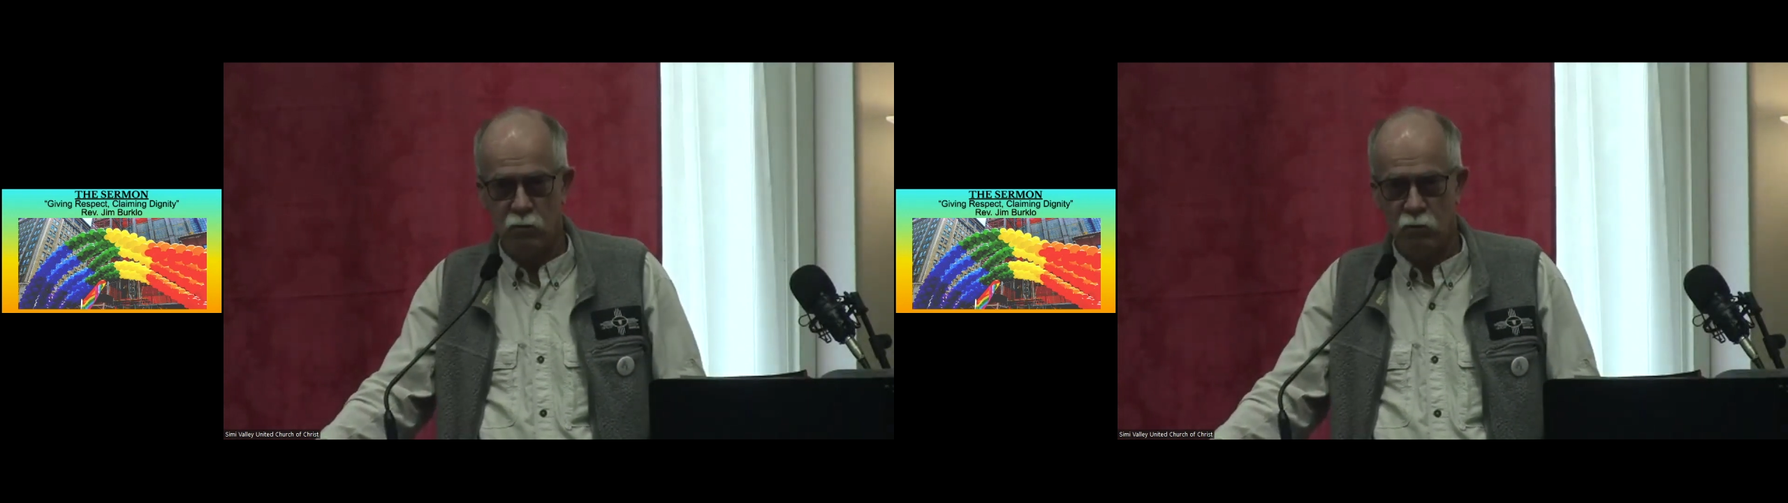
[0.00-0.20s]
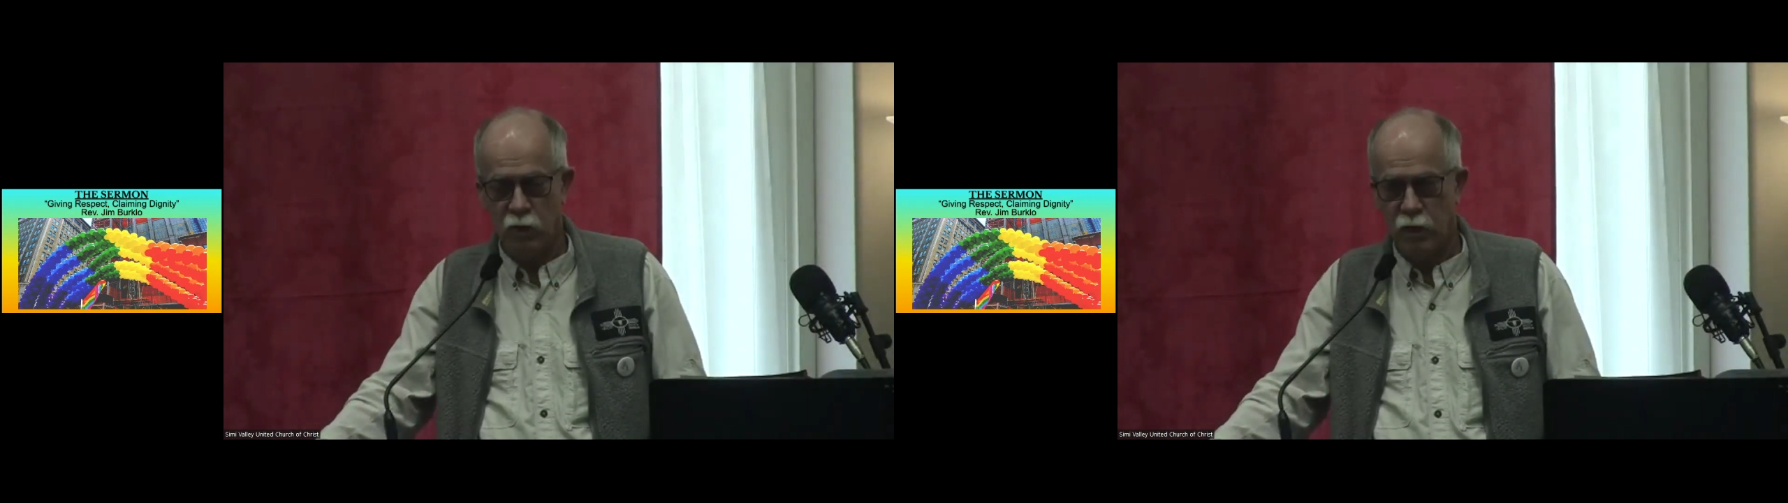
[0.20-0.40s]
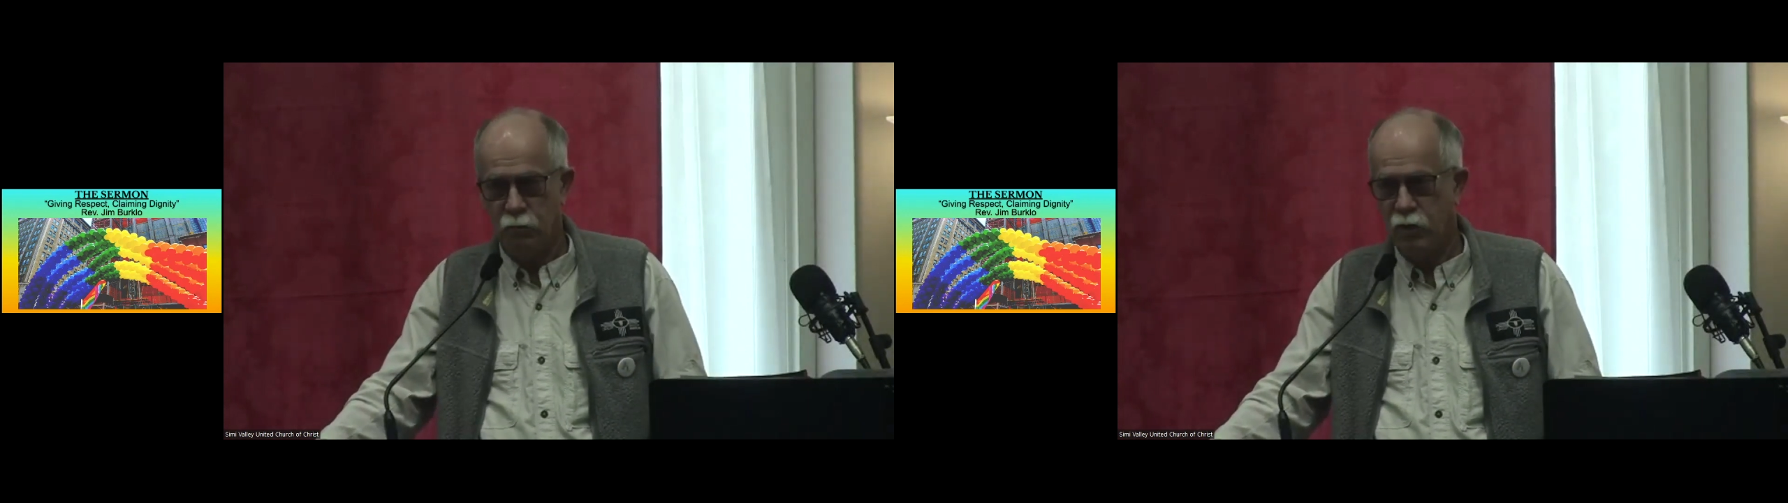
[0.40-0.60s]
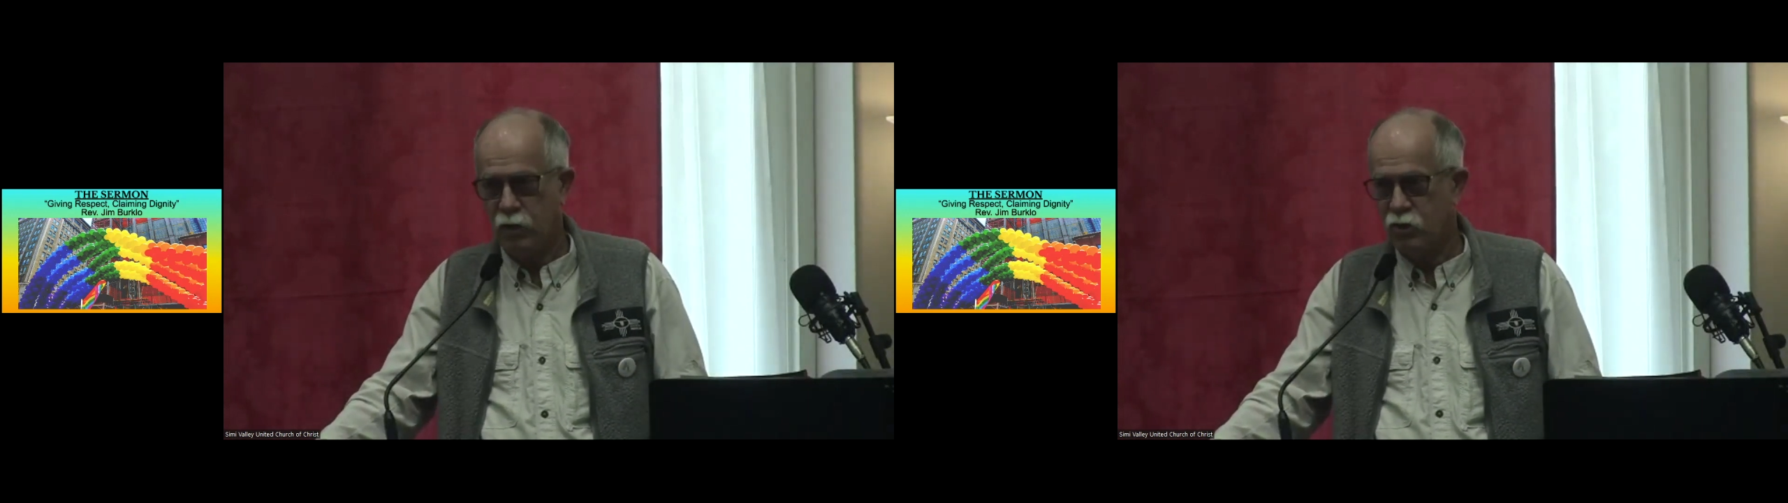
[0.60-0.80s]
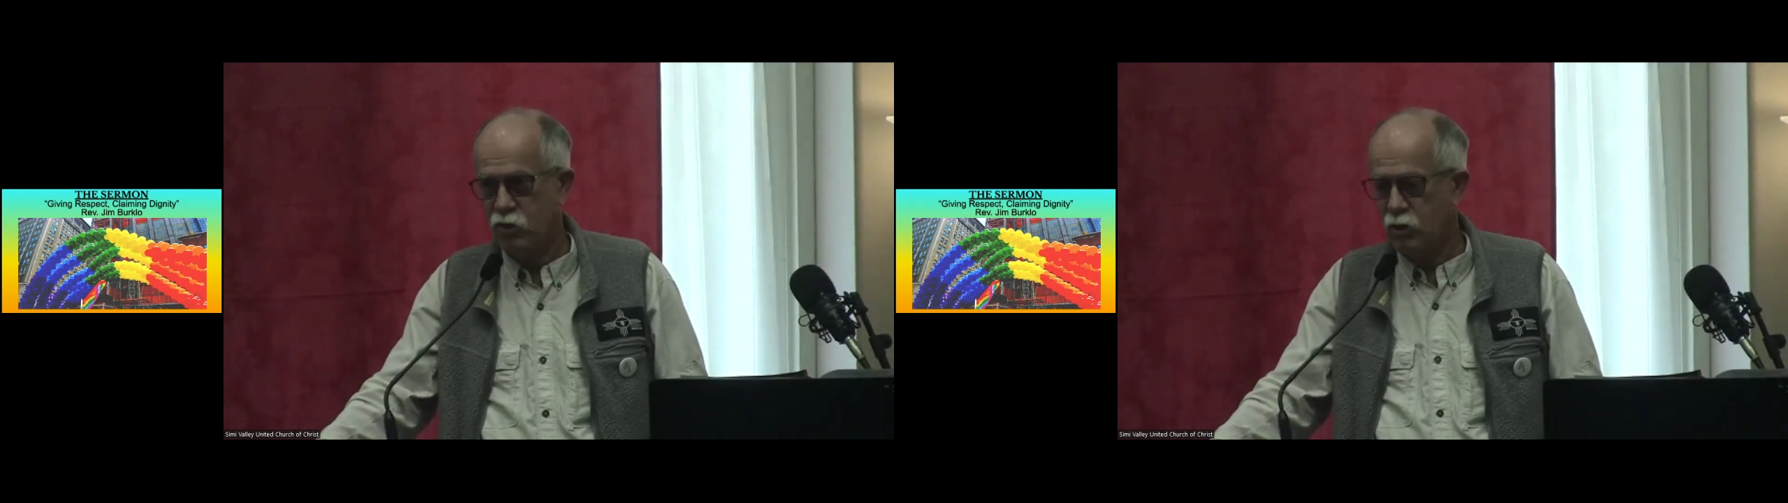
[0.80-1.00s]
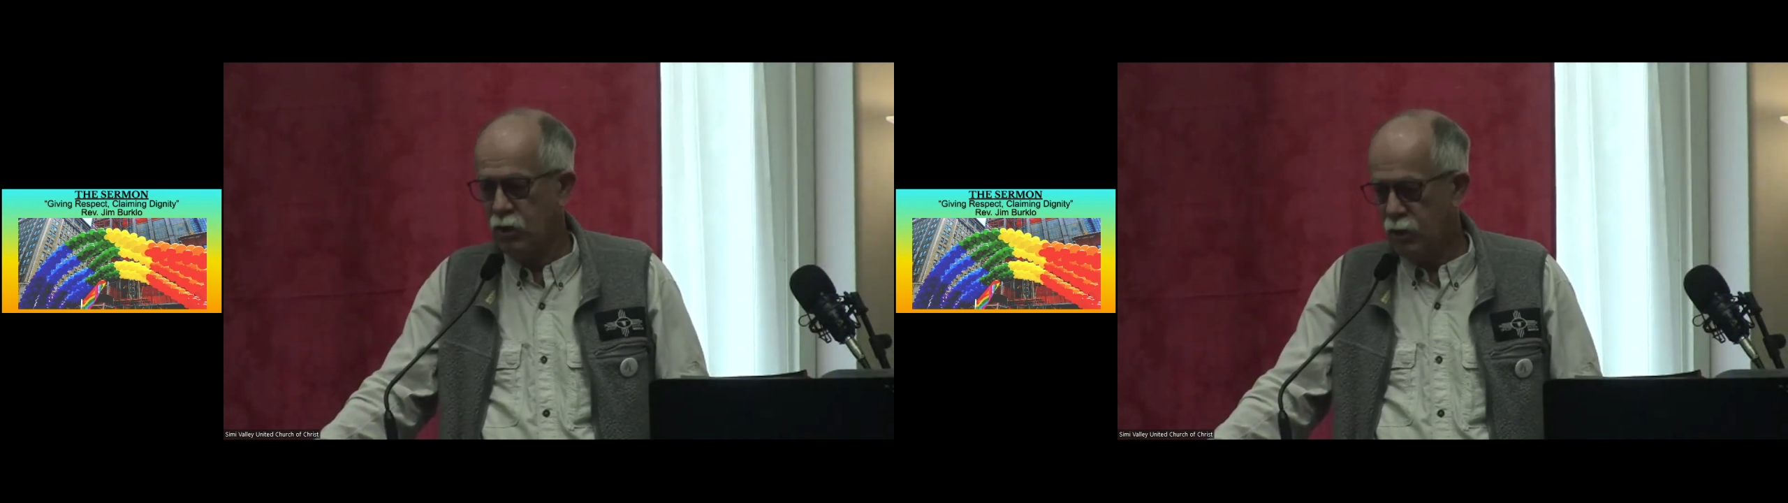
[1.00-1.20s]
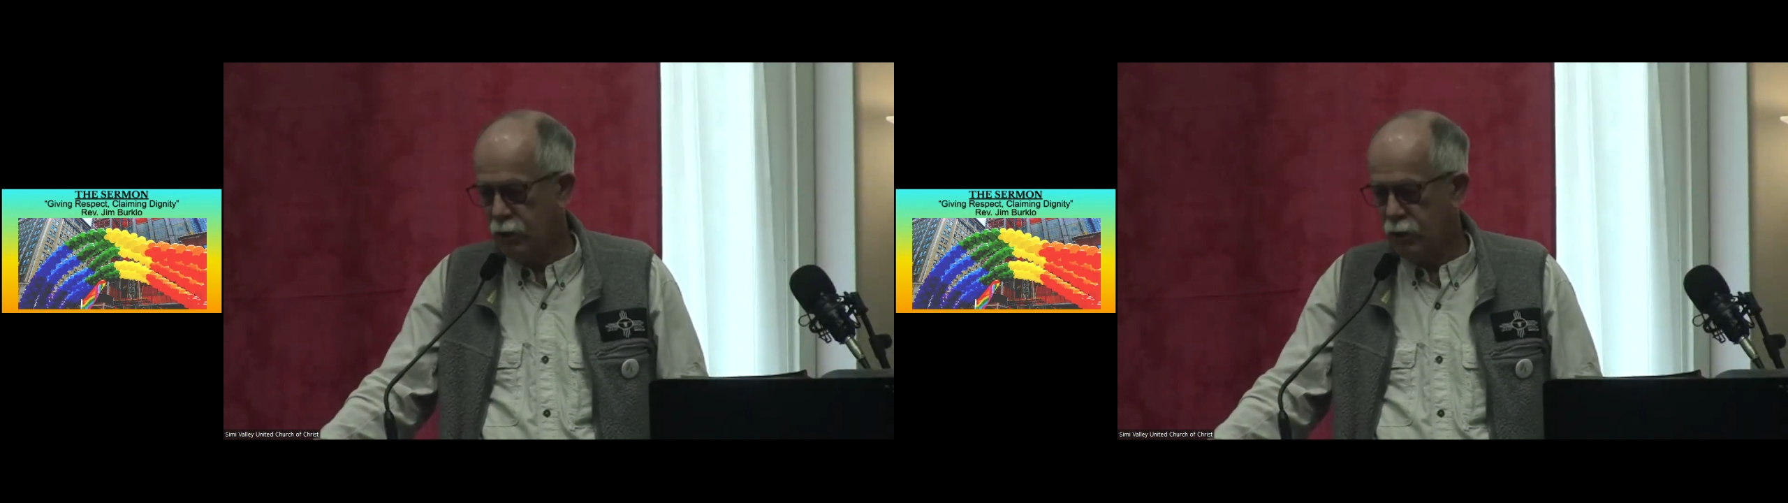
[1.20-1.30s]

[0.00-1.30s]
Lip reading: right? Because,